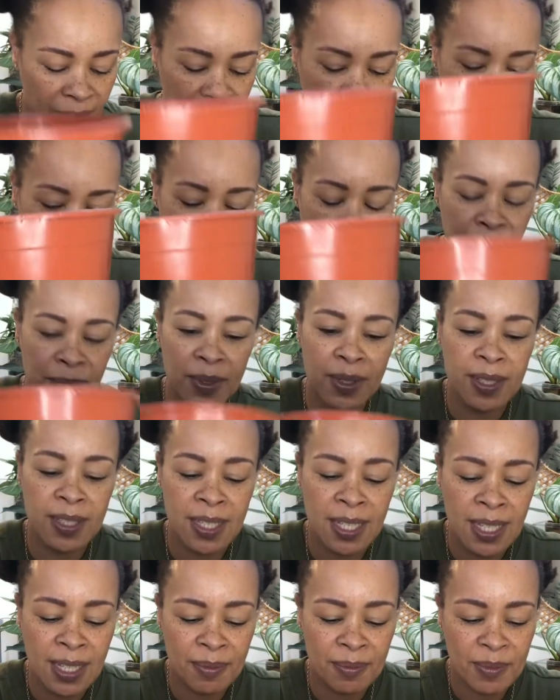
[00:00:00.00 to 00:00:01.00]
Yeah, you
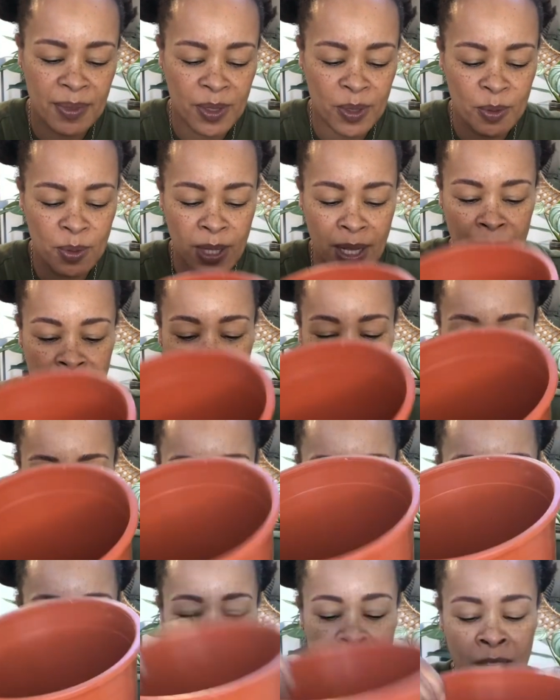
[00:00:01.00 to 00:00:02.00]
see, it's all coming out. I
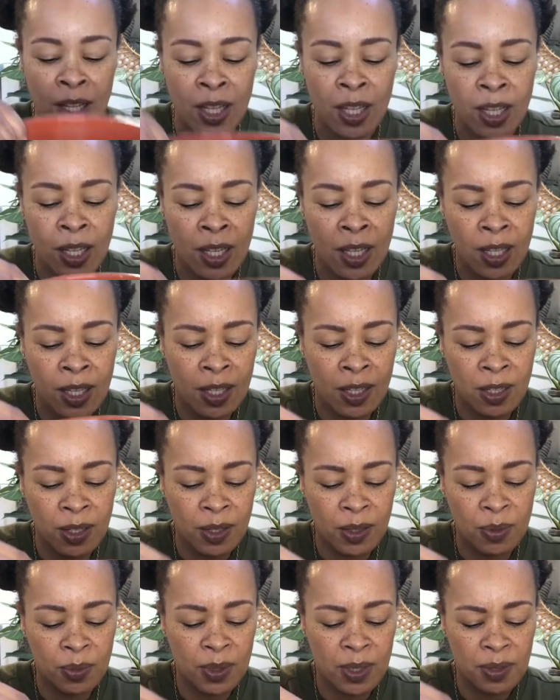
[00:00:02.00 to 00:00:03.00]

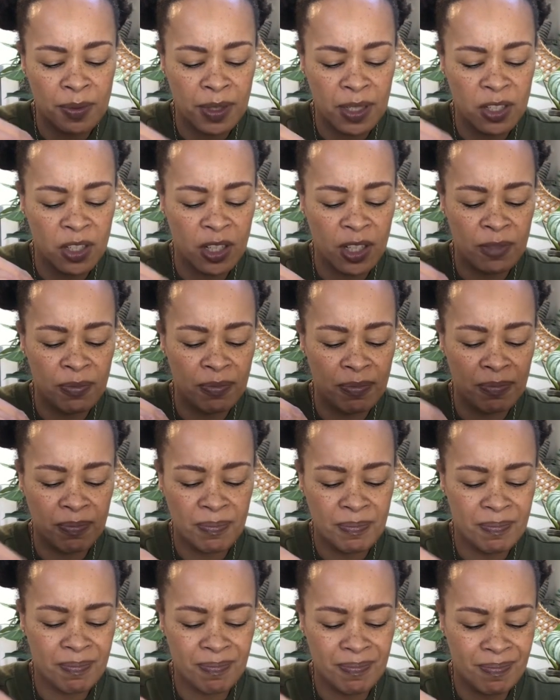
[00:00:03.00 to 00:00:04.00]
wonder if I should have,
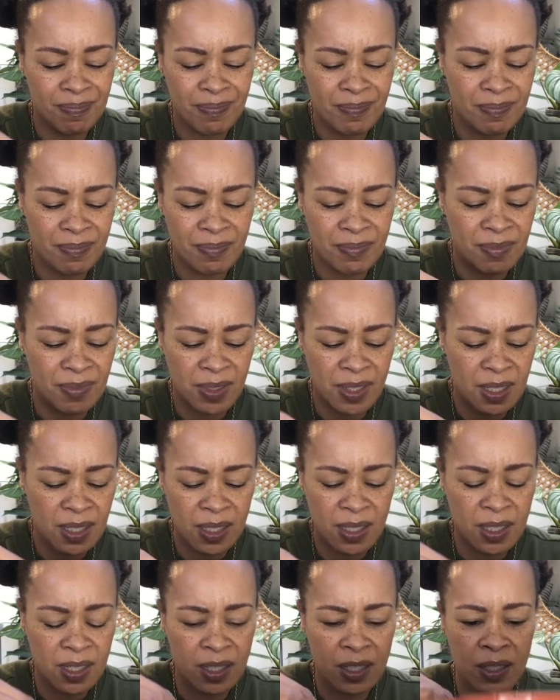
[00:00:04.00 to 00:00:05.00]

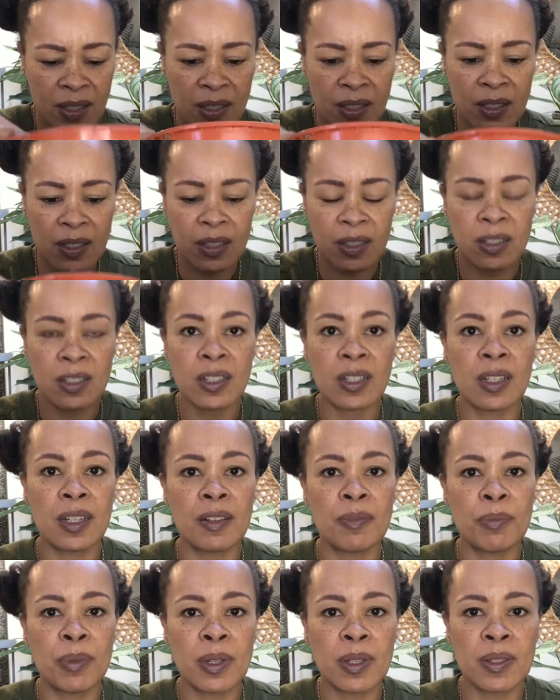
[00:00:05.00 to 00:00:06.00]
no, should I
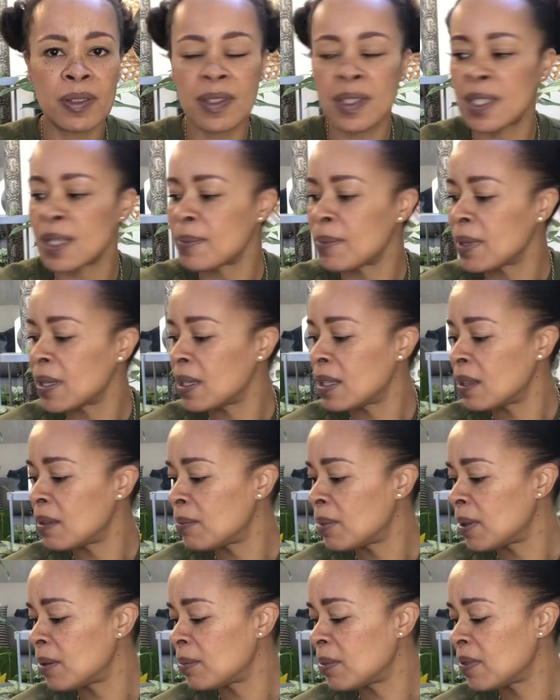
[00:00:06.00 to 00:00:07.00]
put something in the
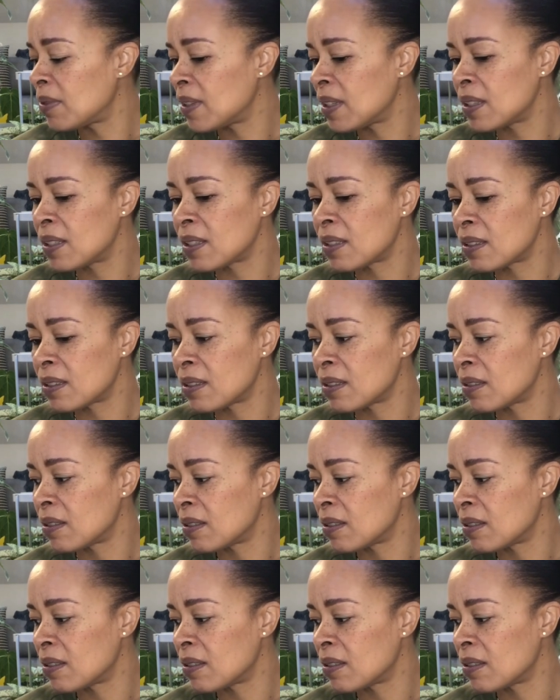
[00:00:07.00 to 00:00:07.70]
bottom of this?